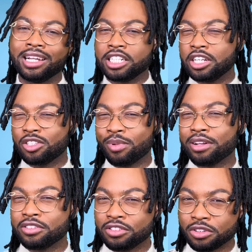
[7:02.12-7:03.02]
a Jinx
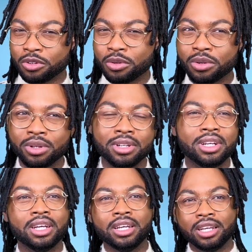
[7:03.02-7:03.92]
Monsoon,
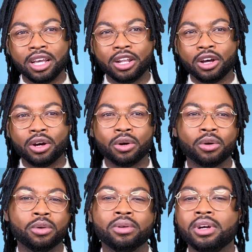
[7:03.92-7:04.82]
you
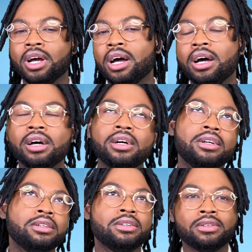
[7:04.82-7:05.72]
know,
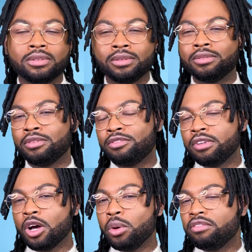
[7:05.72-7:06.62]
oh,
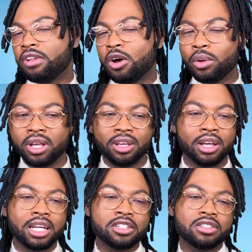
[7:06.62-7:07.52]

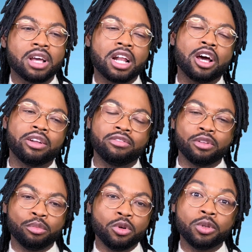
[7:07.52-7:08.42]
flowy, I just got out of
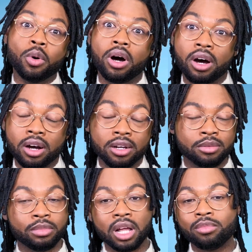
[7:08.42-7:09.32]
the boudoir,
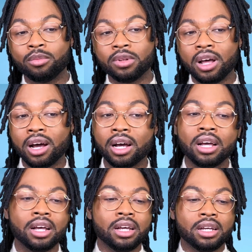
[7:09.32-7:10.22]
blah, blah, blah.
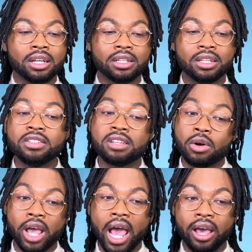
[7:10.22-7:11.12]
This is
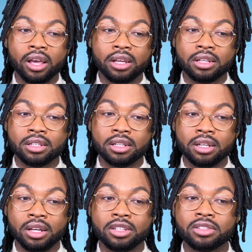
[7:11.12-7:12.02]
okay.
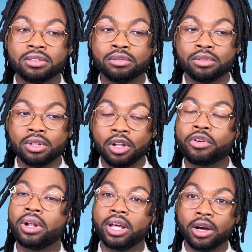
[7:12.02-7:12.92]
It's
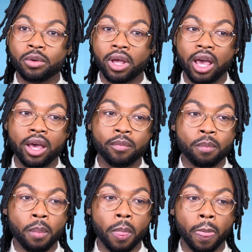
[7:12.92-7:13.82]
literally okay.
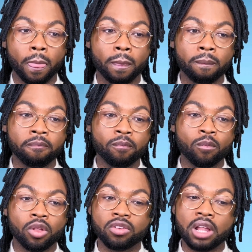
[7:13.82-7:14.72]

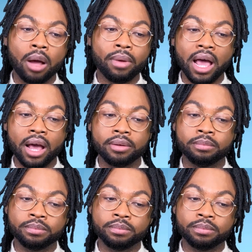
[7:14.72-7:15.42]
It's not bad.